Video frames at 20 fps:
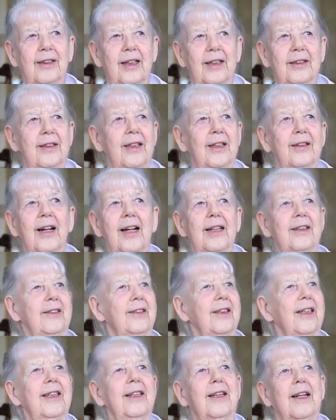I had no
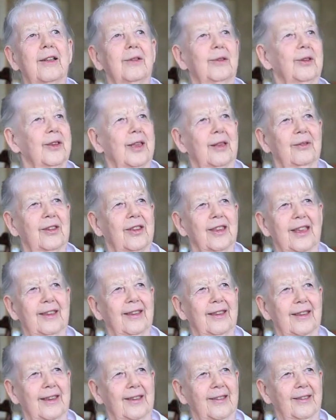idea what I was
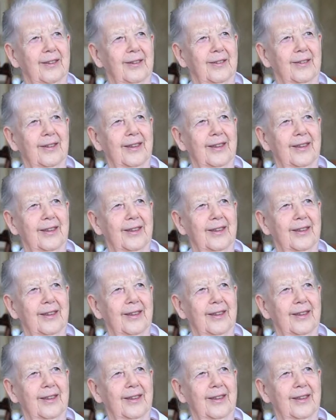getting into.